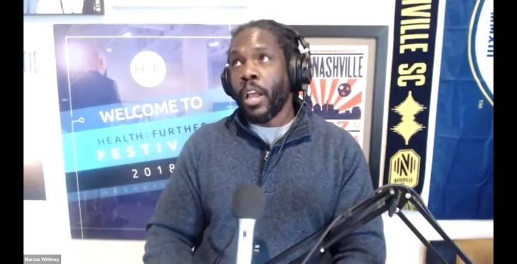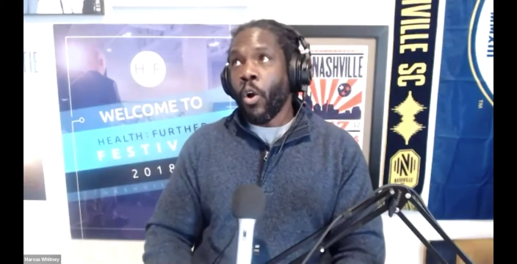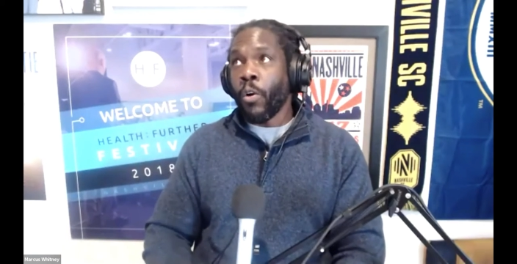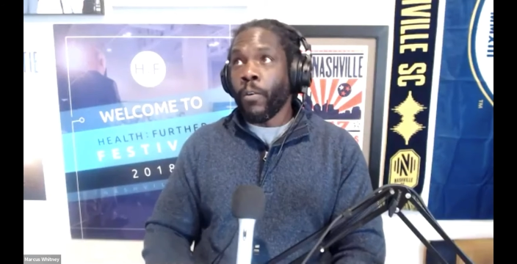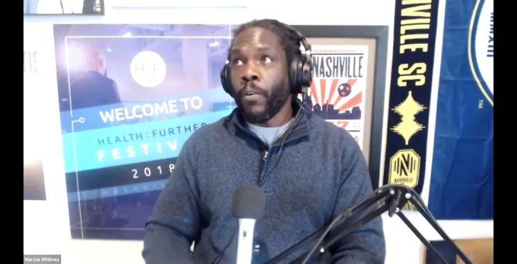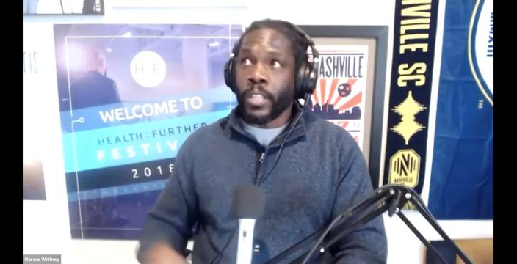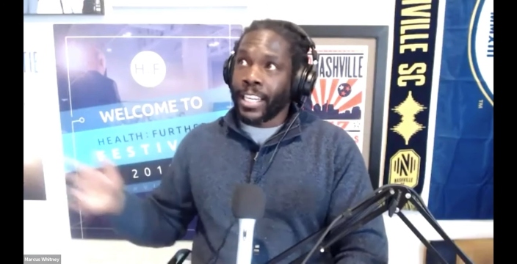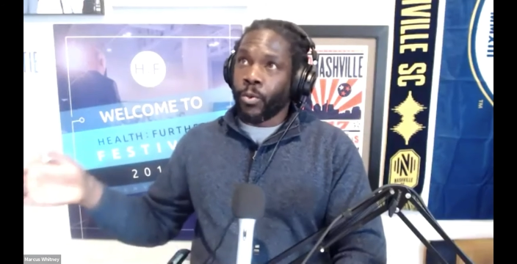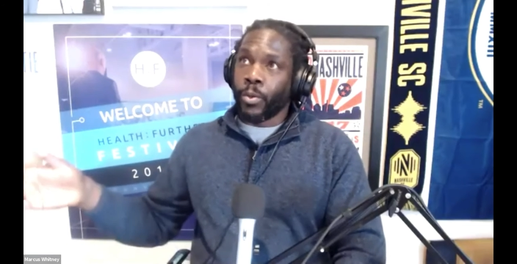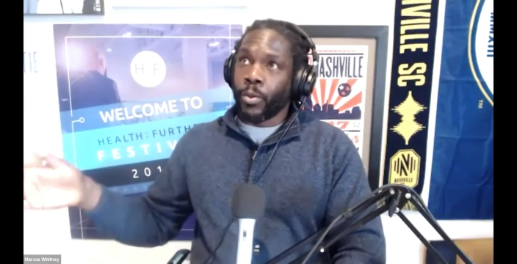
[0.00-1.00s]
over the
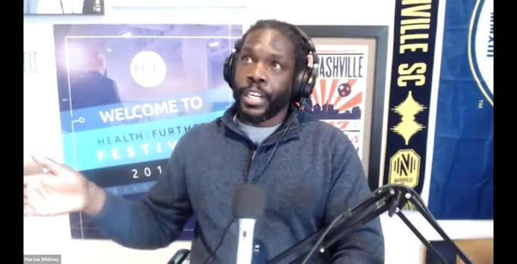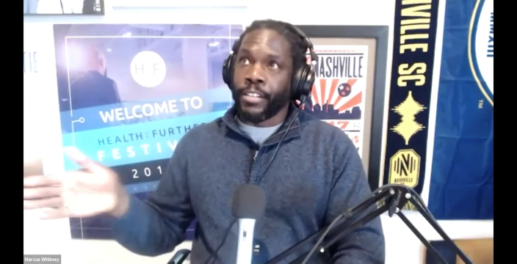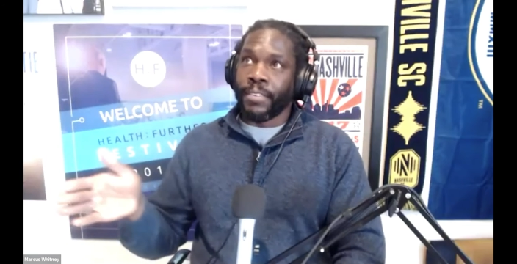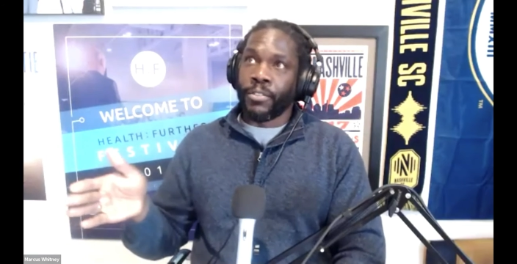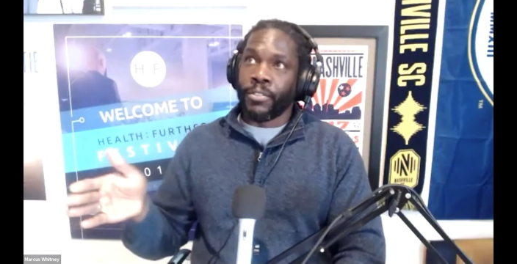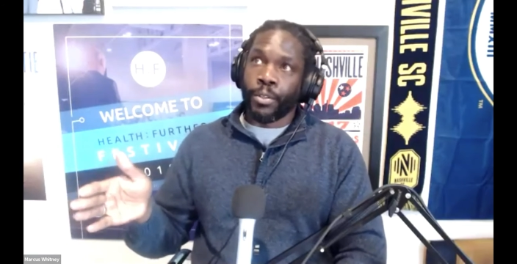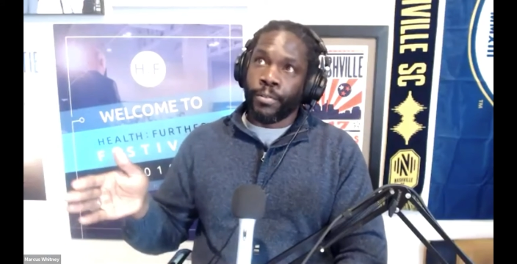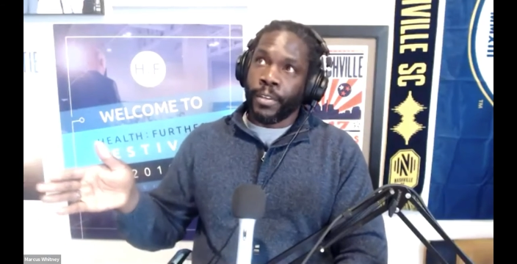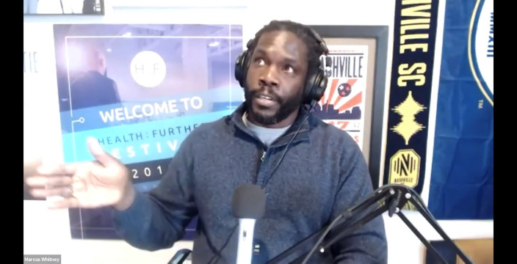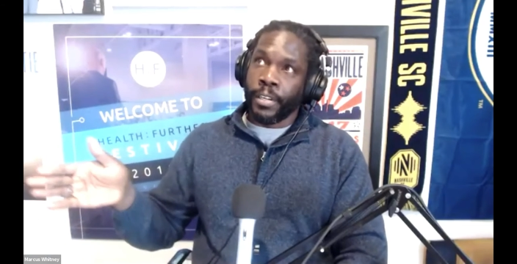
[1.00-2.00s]
last 20 years, I've
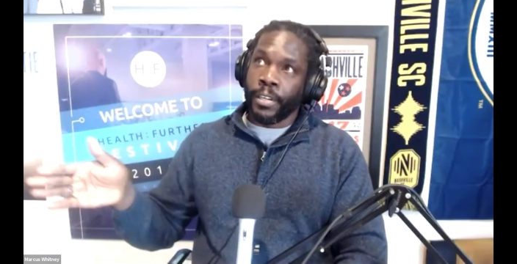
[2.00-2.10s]
sort of